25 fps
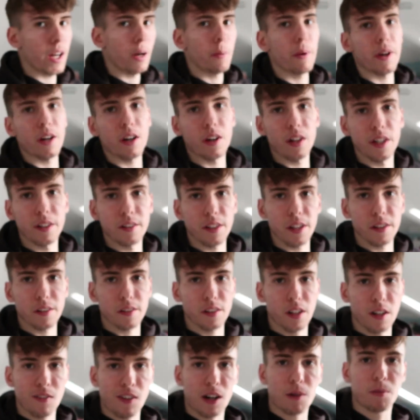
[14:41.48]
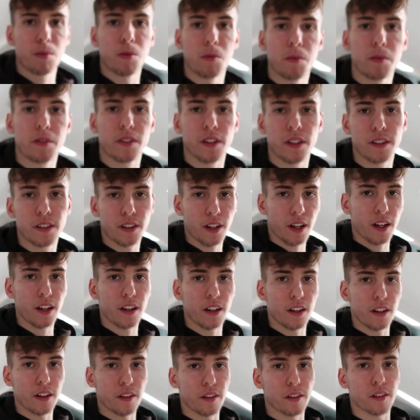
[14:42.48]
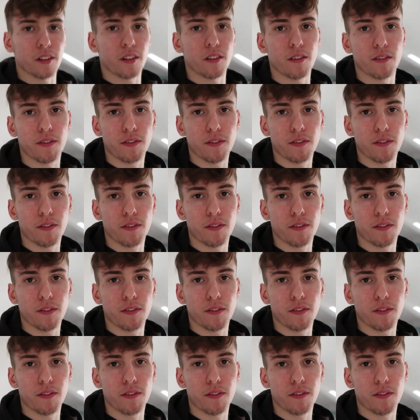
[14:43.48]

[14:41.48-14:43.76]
anyway guys, that's going to wrap up today's